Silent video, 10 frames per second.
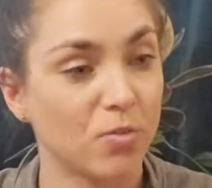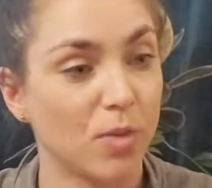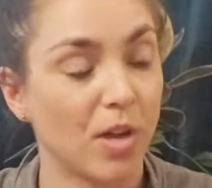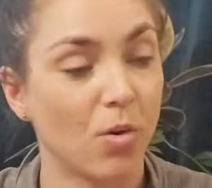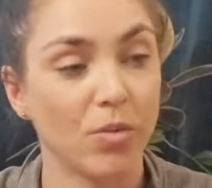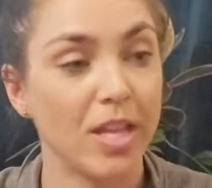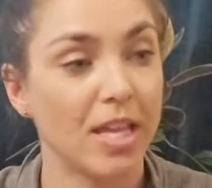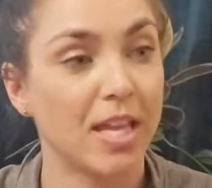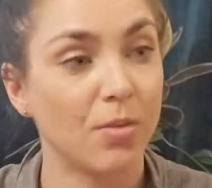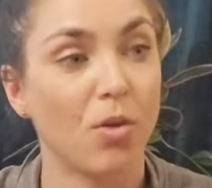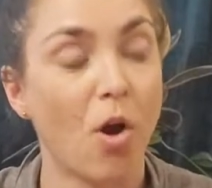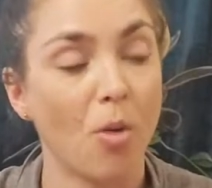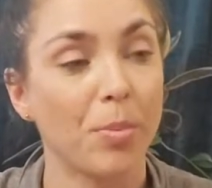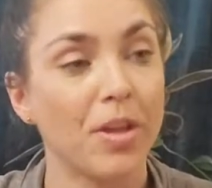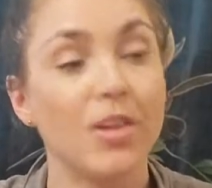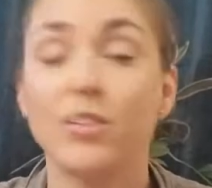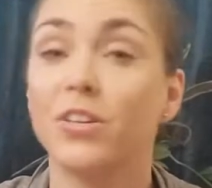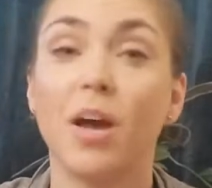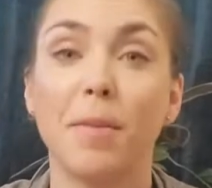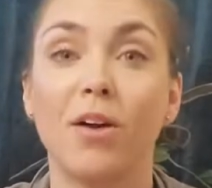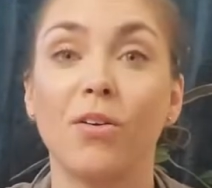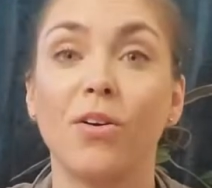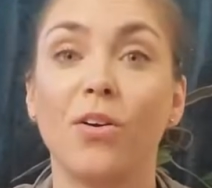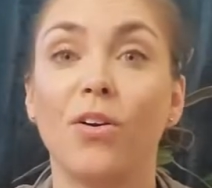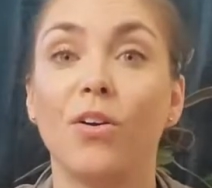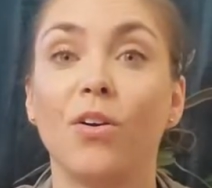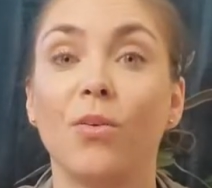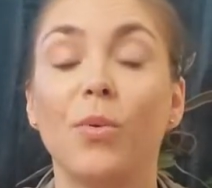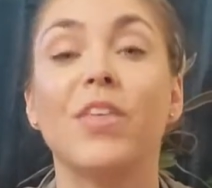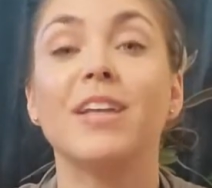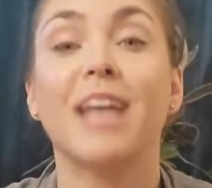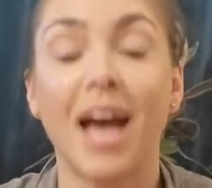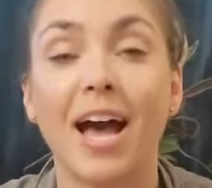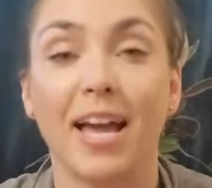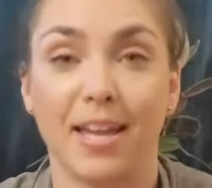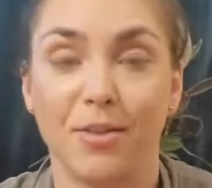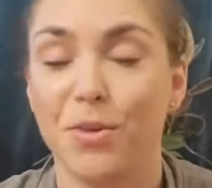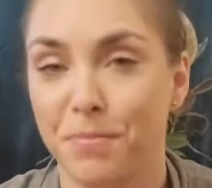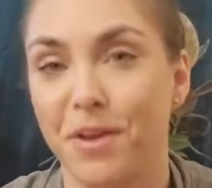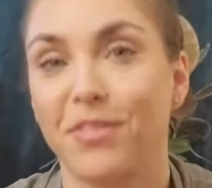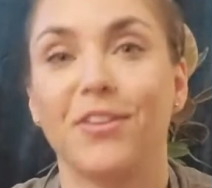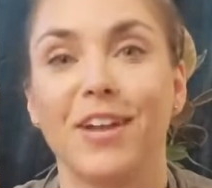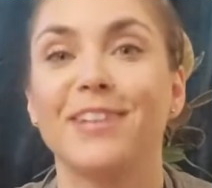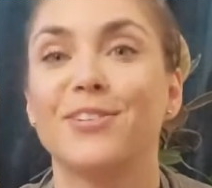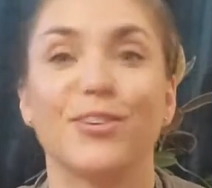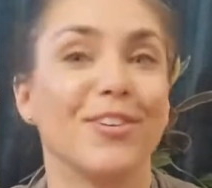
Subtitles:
we only can hope to come out with a tie with Mother Nature.